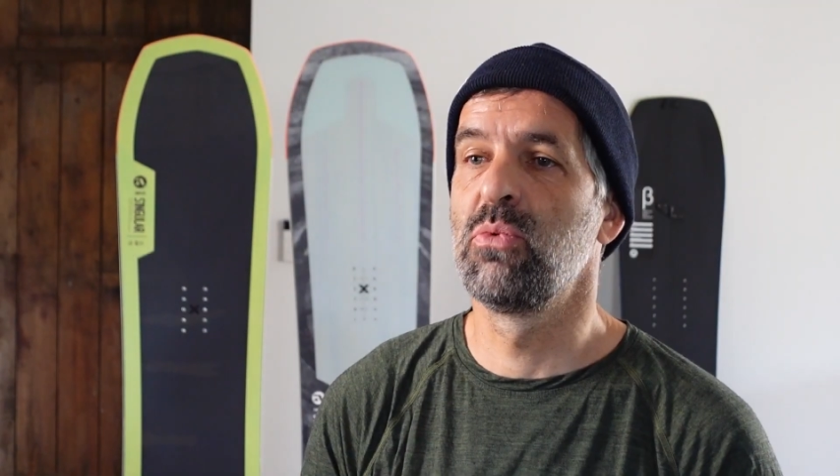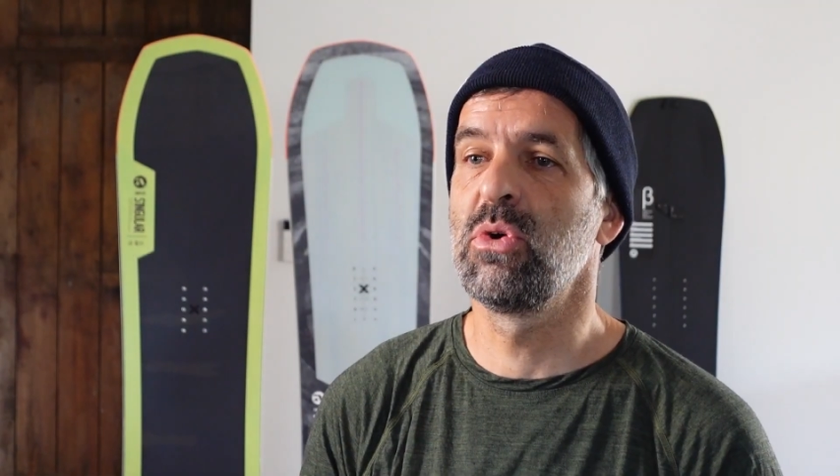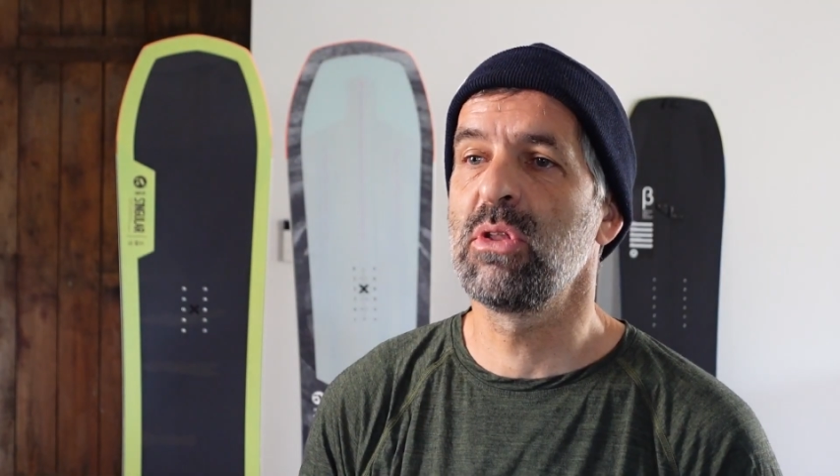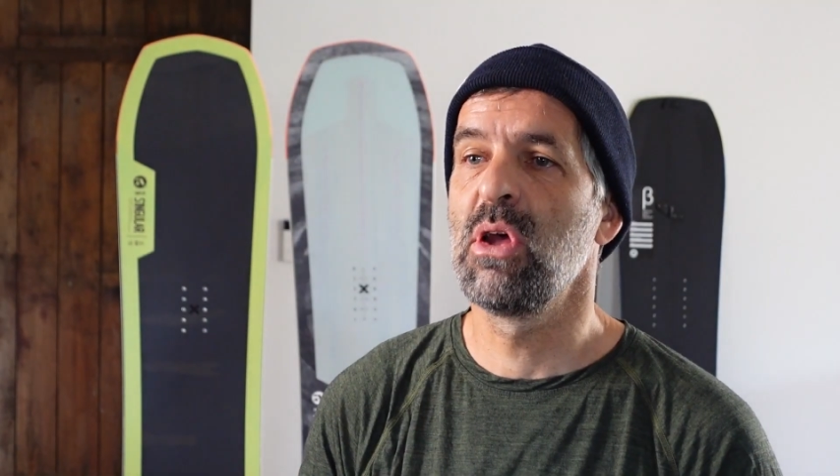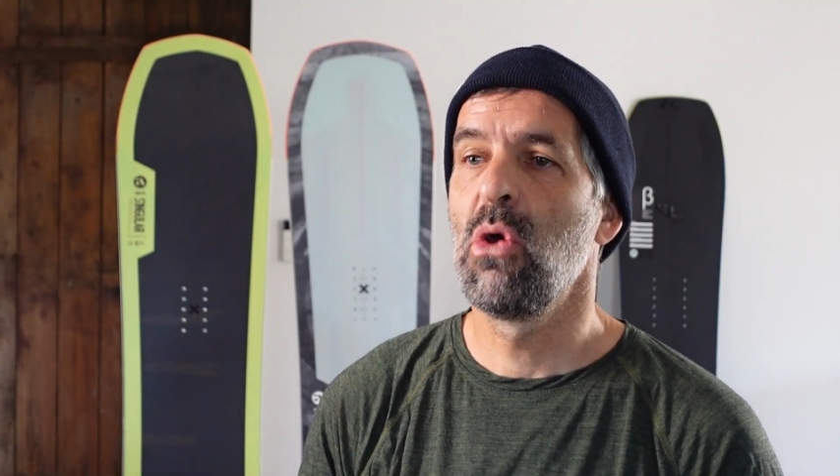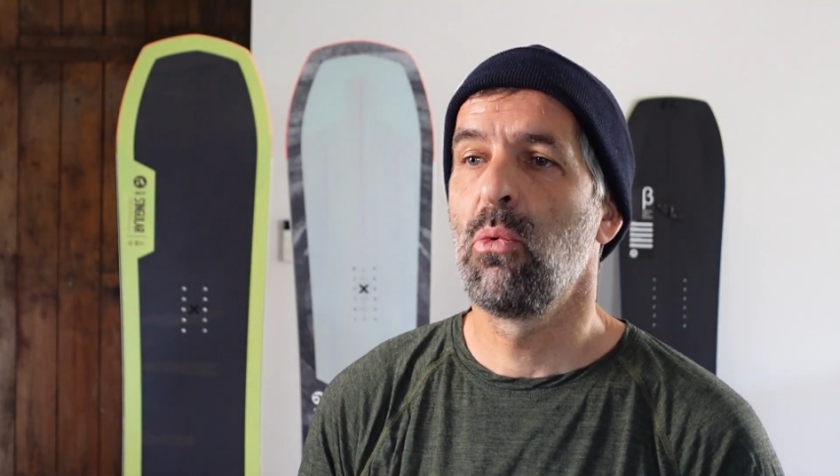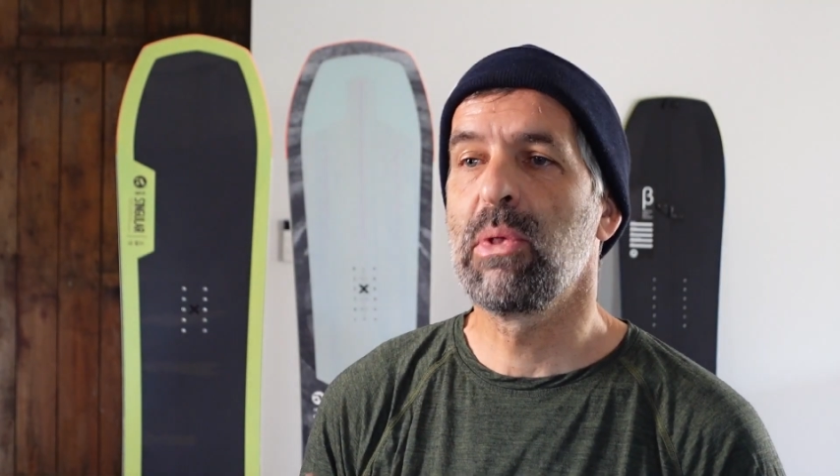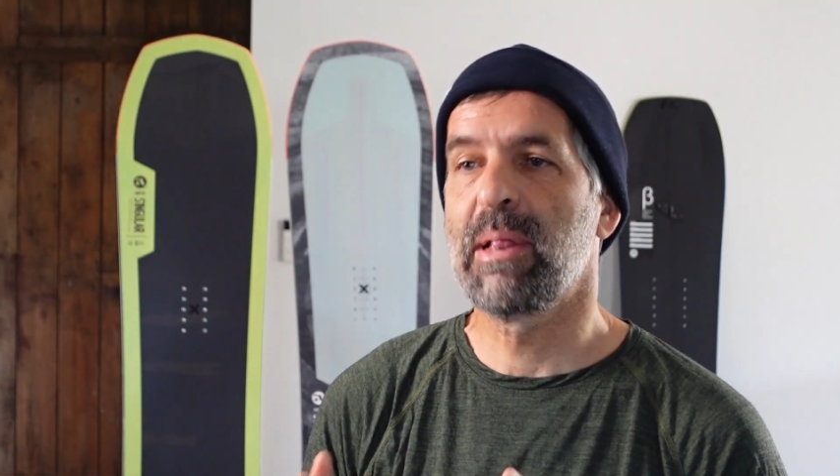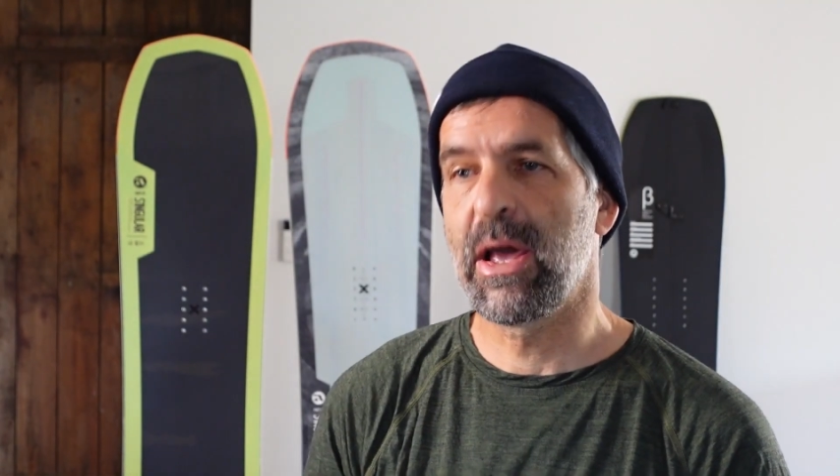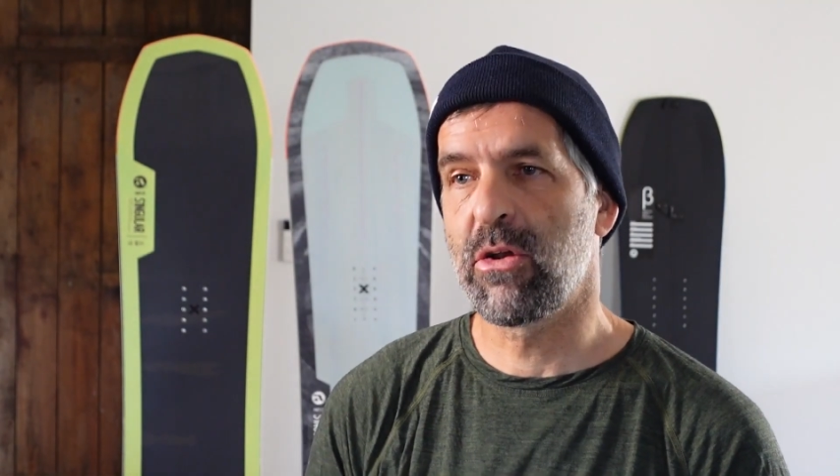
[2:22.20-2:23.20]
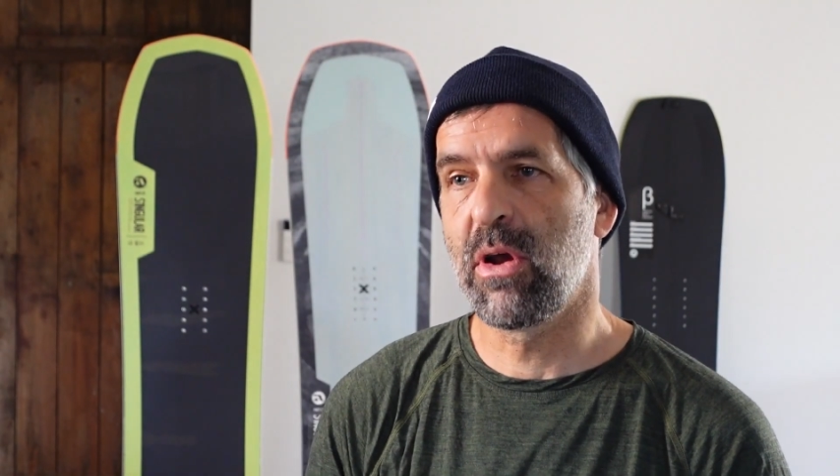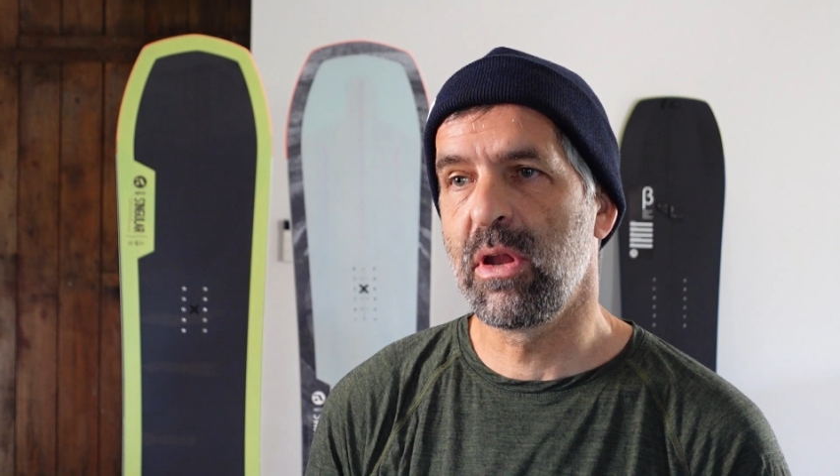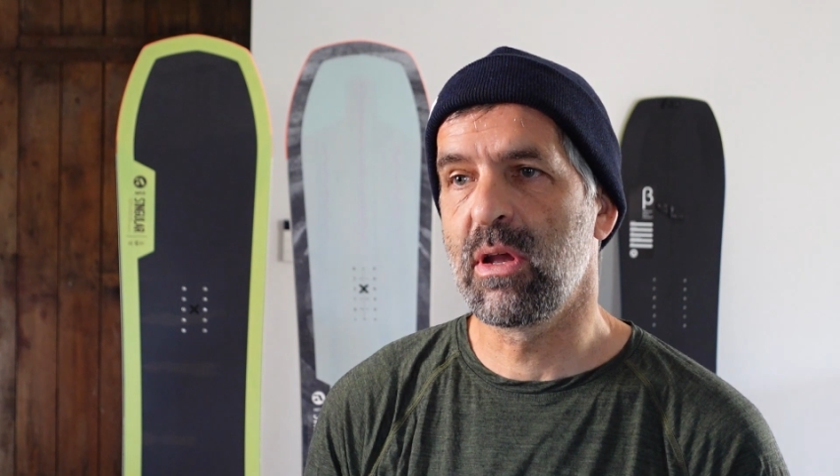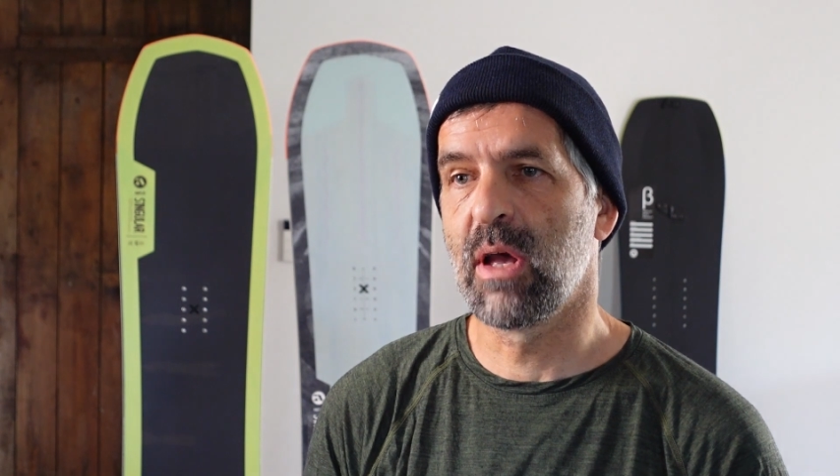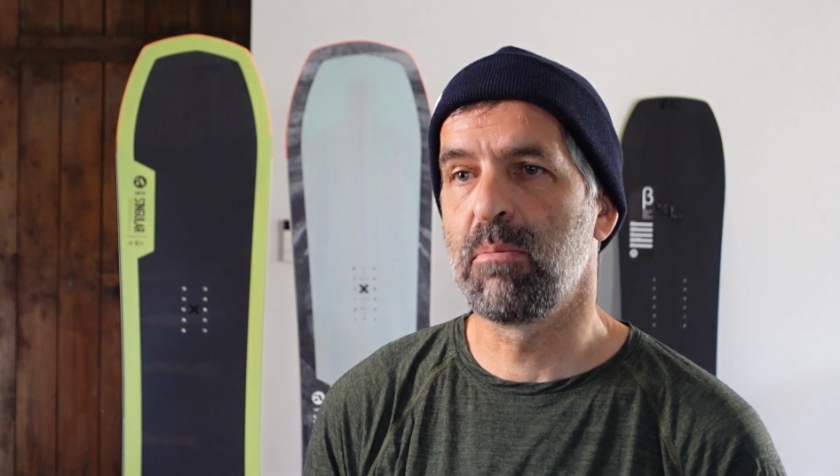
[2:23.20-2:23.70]
wood with lighter
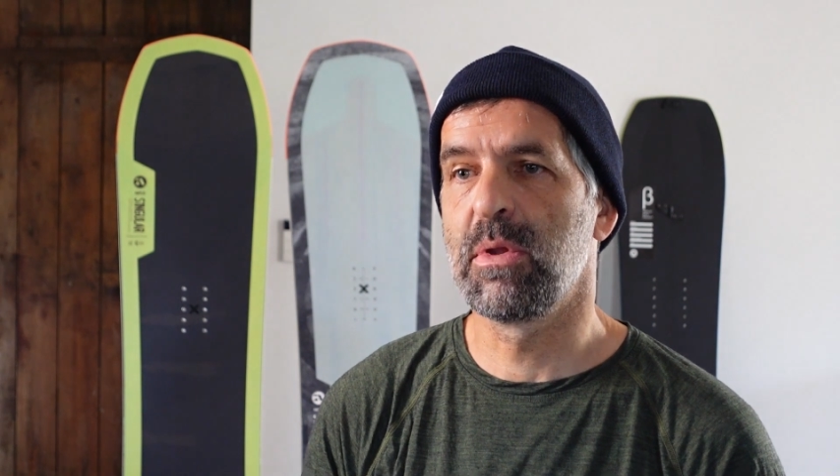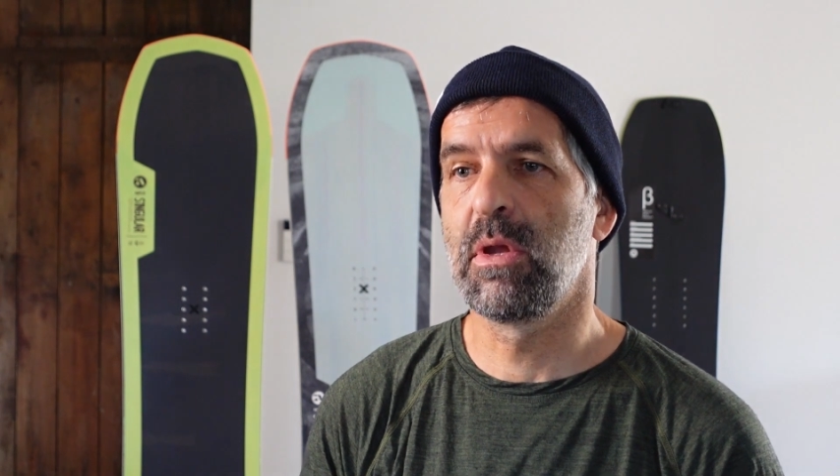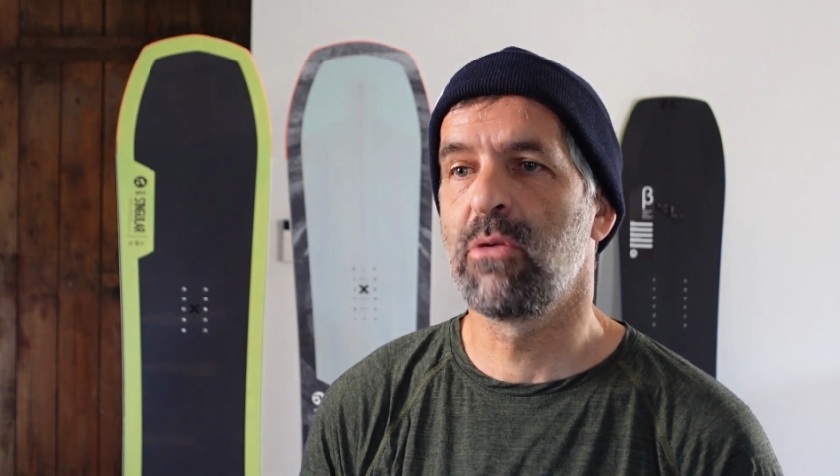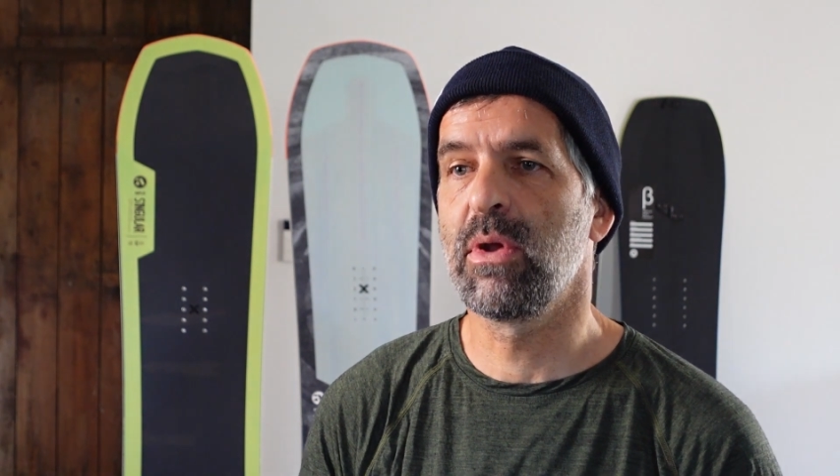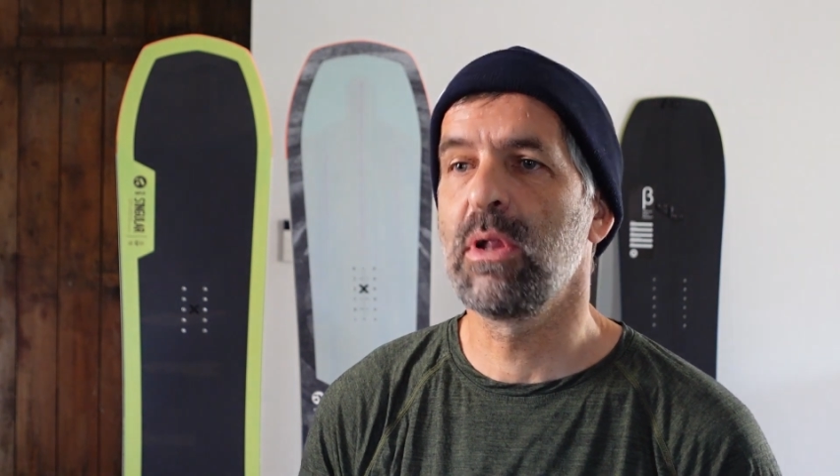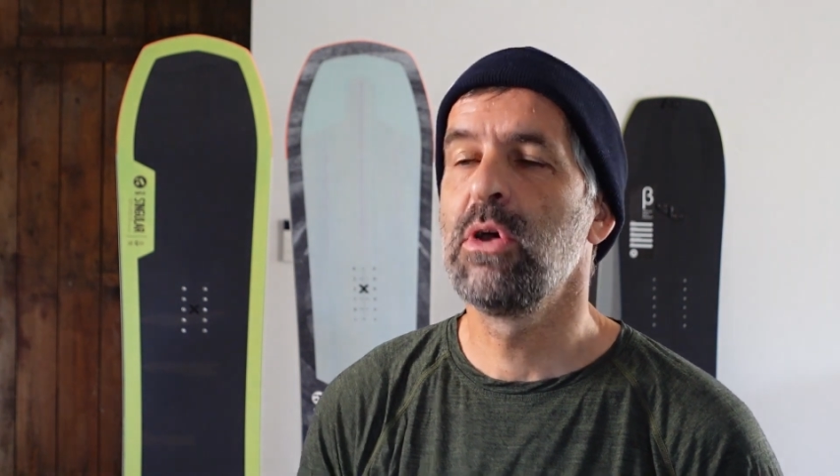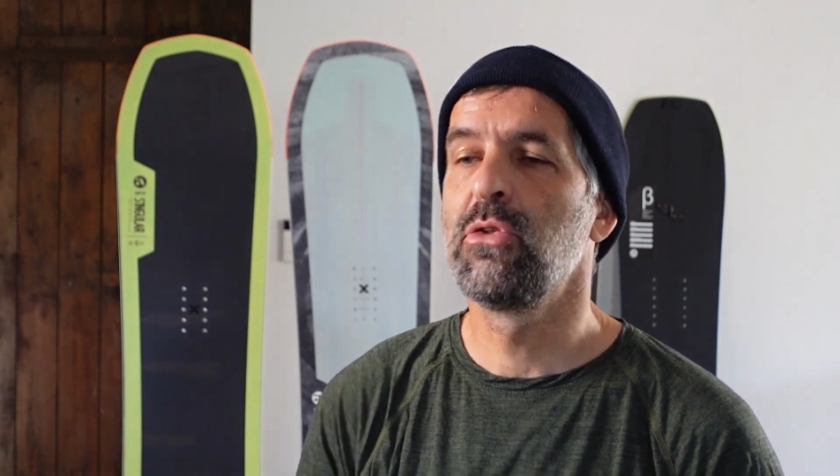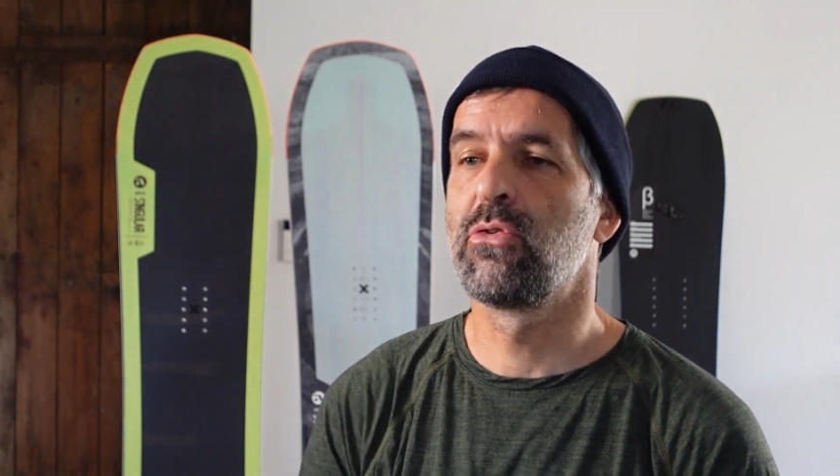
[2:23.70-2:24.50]
honeycomb material